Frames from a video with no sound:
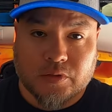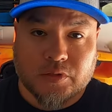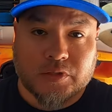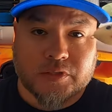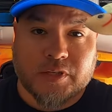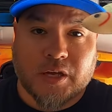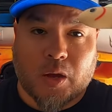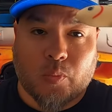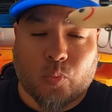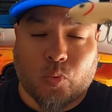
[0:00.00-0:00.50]
And
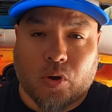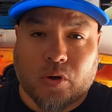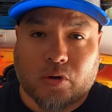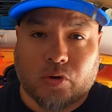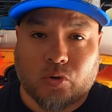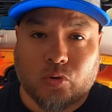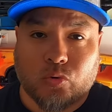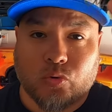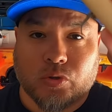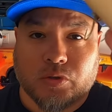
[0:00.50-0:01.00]
the
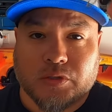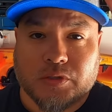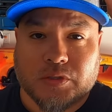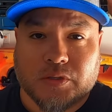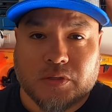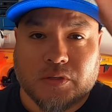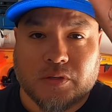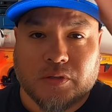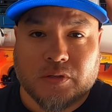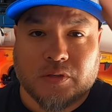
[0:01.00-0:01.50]
topwater
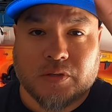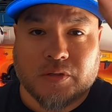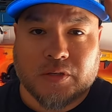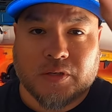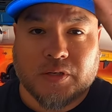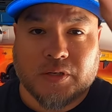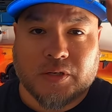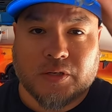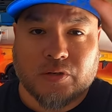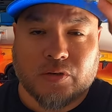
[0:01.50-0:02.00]
lures
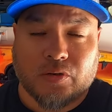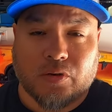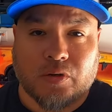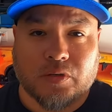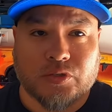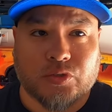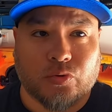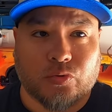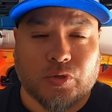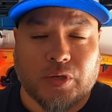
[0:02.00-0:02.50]

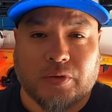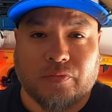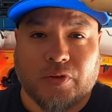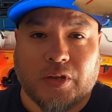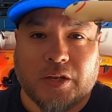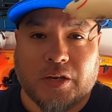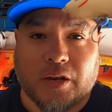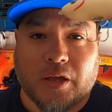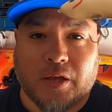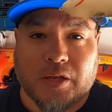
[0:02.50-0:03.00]
also give
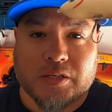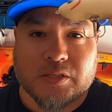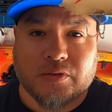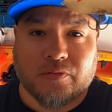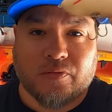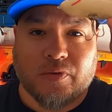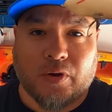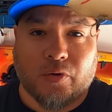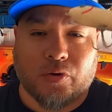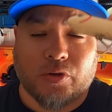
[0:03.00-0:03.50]
a nice,
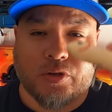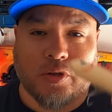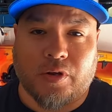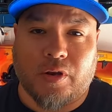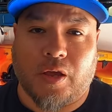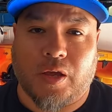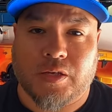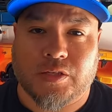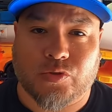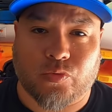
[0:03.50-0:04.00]
very
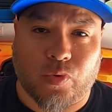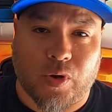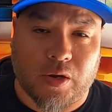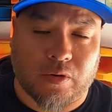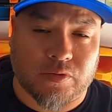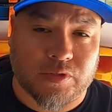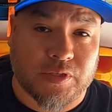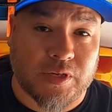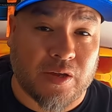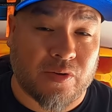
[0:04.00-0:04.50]
good, nice
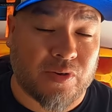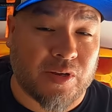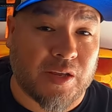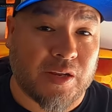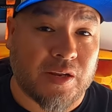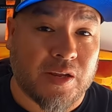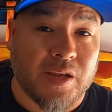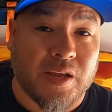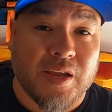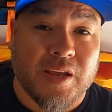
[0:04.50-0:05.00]
rattle sound.
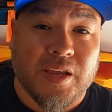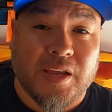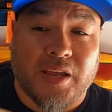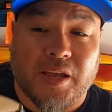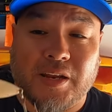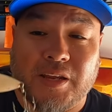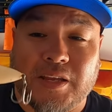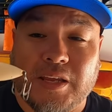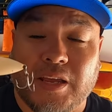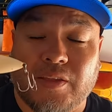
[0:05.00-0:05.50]
And
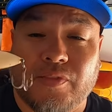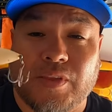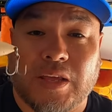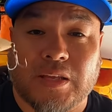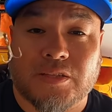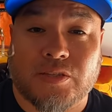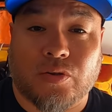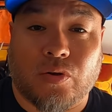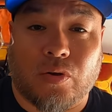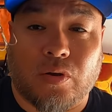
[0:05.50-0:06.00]
and again,
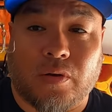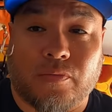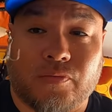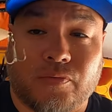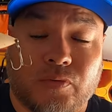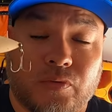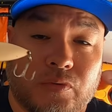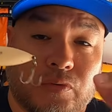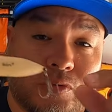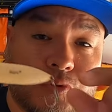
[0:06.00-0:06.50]
that's
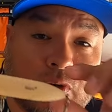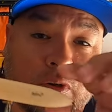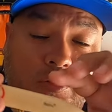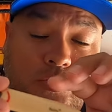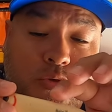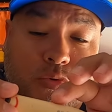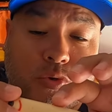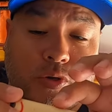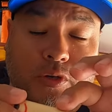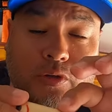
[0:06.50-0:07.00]
off.
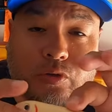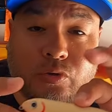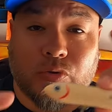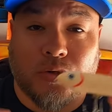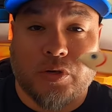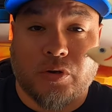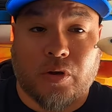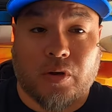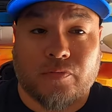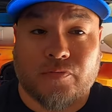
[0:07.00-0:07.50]
Also
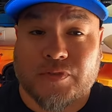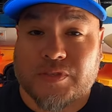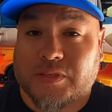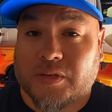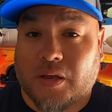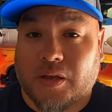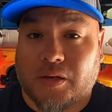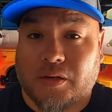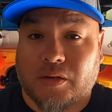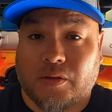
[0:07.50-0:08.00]
including
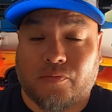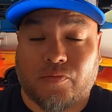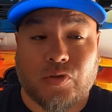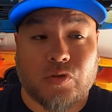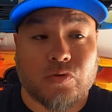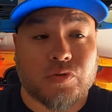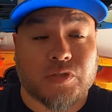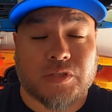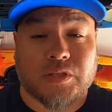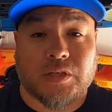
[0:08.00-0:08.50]
off-site. If
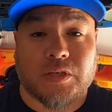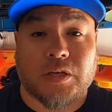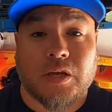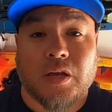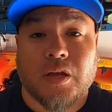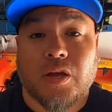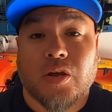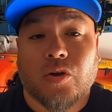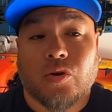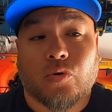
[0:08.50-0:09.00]
you
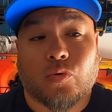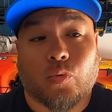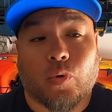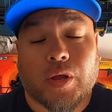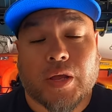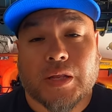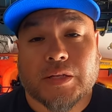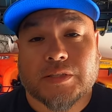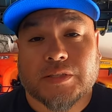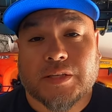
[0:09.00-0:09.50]
see
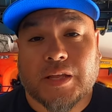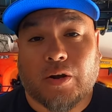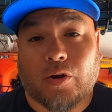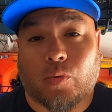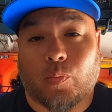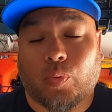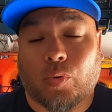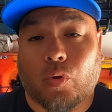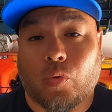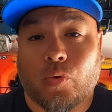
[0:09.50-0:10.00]
reds that
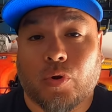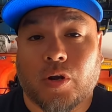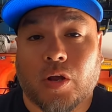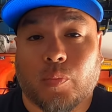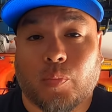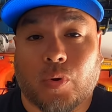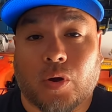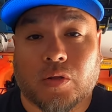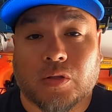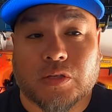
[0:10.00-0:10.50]
are blowing
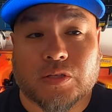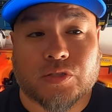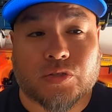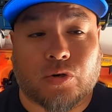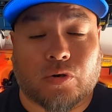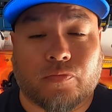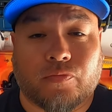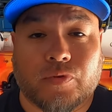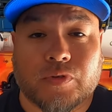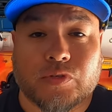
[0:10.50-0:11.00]
up on the
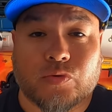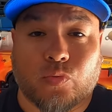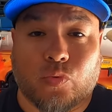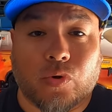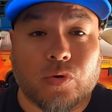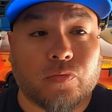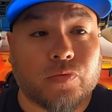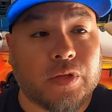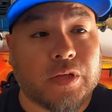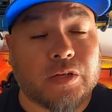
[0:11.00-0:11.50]
surface,
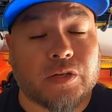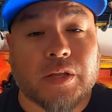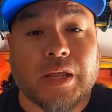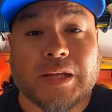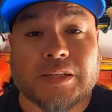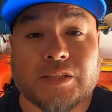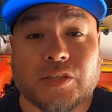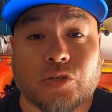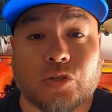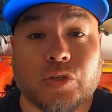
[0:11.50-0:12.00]
well, then
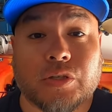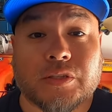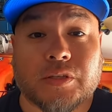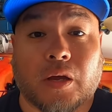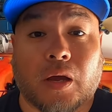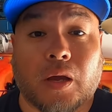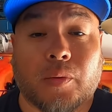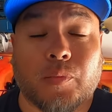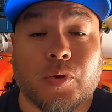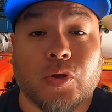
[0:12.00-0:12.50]
that's a good
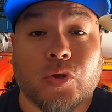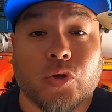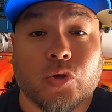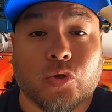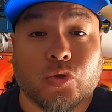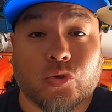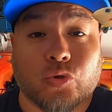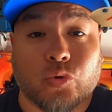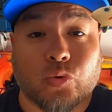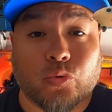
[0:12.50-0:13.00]
time
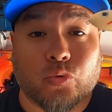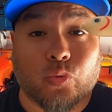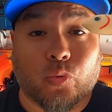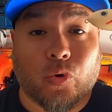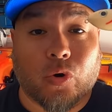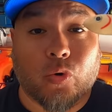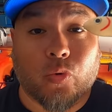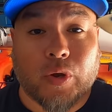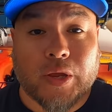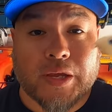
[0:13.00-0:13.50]
to
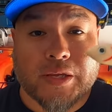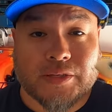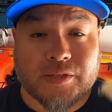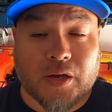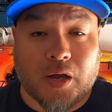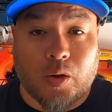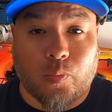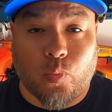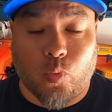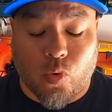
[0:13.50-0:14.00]
throw a
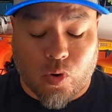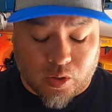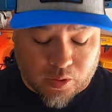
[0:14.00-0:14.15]
top